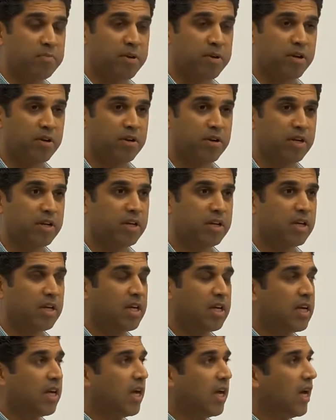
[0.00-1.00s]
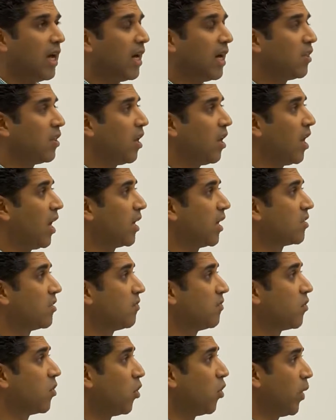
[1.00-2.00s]
period, the likes
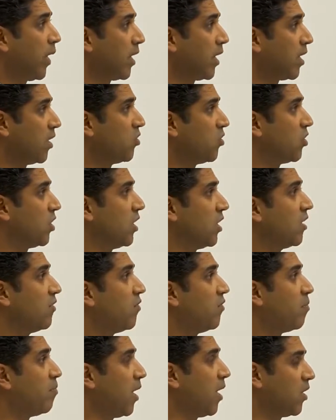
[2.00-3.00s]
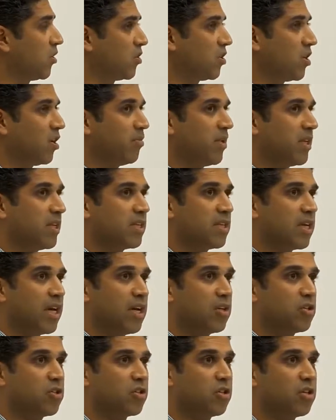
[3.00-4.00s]
of Goenkaji and Vipassana
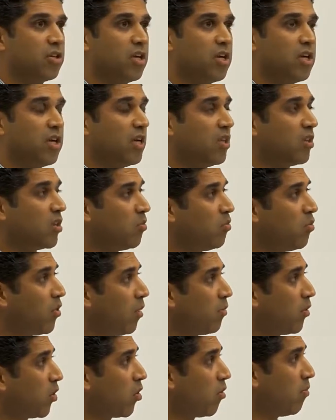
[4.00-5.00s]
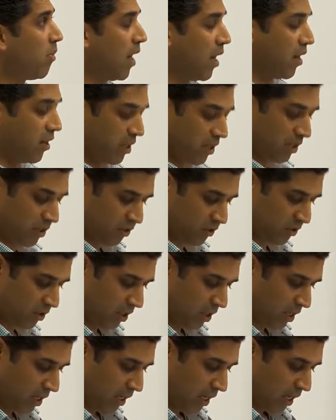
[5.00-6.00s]
meditation, the Brahma Kumaris,
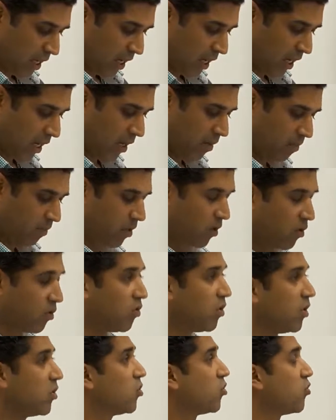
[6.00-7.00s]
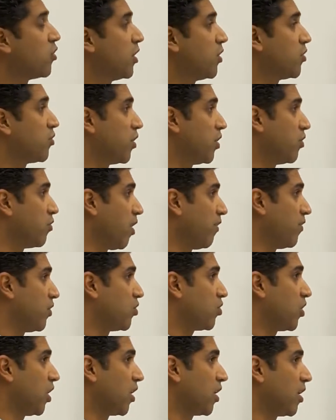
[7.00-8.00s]
Sri Ravi
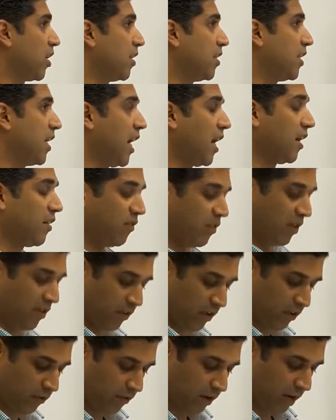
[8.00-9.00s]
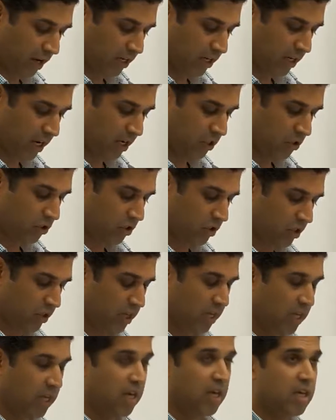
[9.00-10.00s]
Shankar and the Art of Living
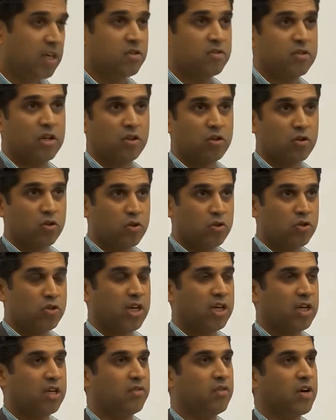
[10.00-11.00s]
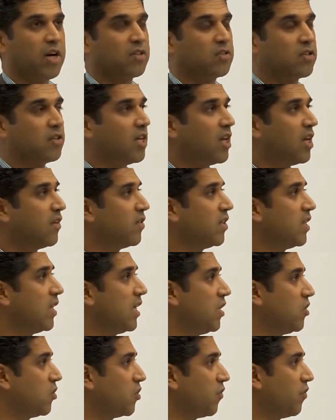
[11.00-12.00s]
Foundation, Sadhguru Jaggi Vasudev and
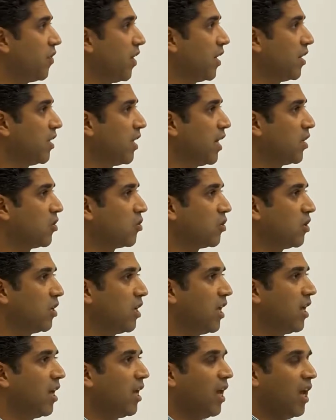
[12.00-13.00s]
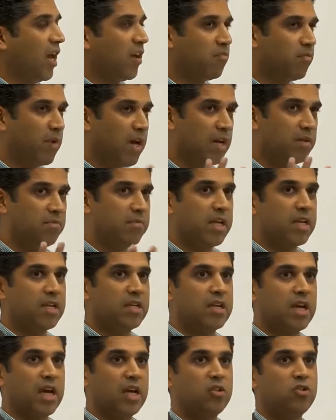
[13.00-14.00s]
the Isha Foundation have made
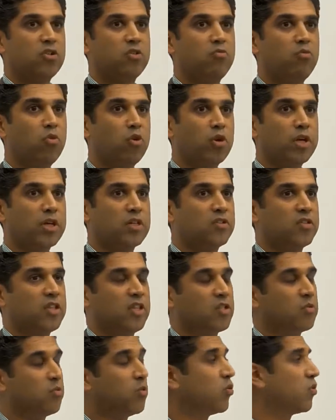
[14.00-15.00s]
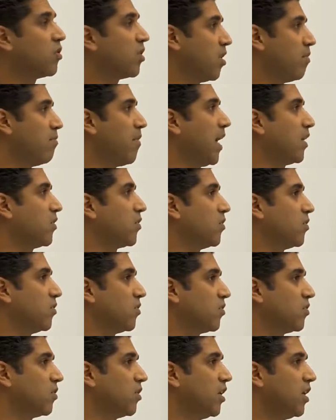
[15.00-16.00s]
meditation more accessible to the
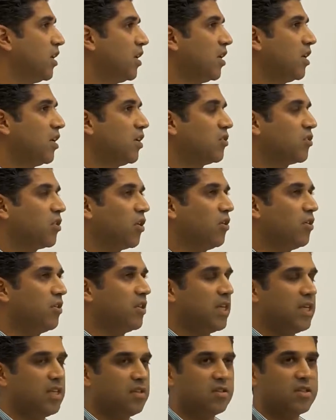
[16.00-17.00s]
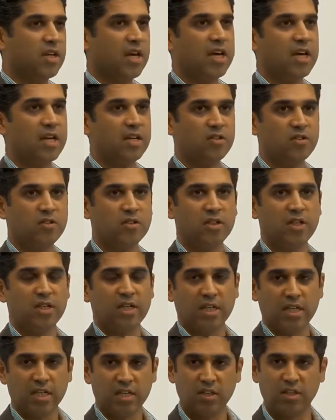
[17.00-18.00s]
masses. So these days,
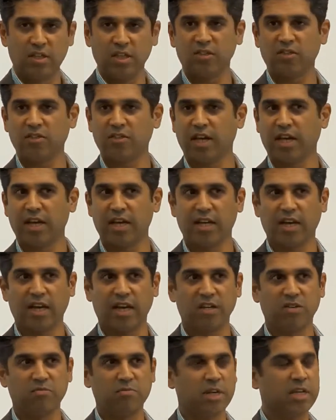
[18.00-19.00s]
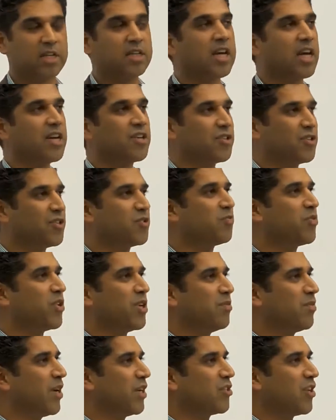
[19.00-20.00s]
in this day and age, meditation is
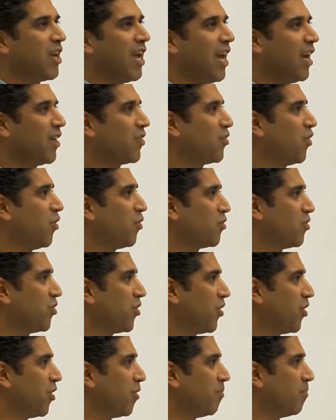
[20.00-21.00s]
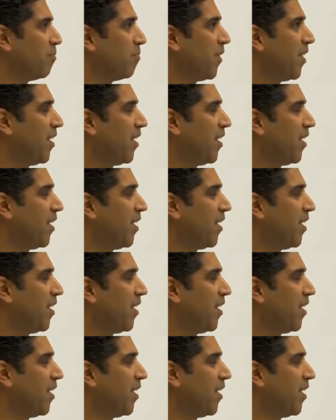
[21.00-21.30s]
pretty much a household term.